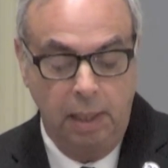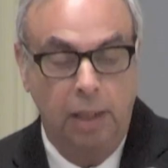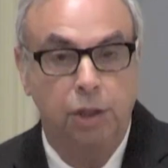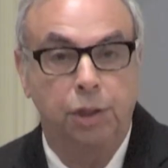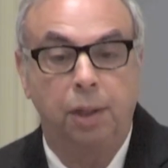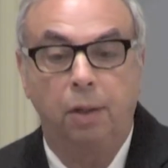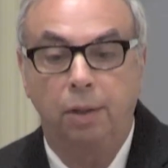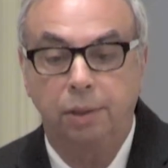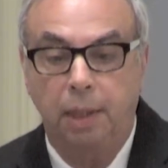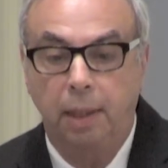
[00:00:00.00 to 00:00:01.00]
and share
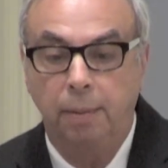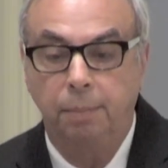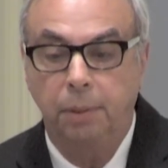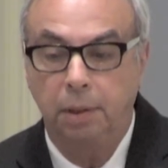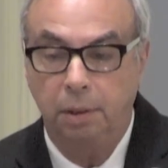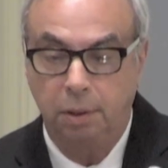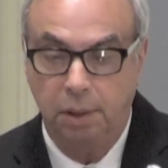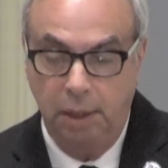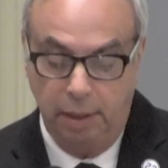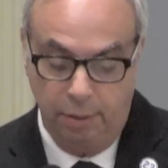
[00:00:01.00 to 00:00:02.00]
our time
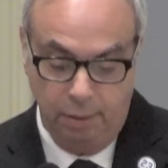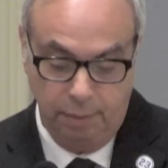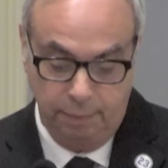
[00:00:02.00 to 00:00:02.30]
together.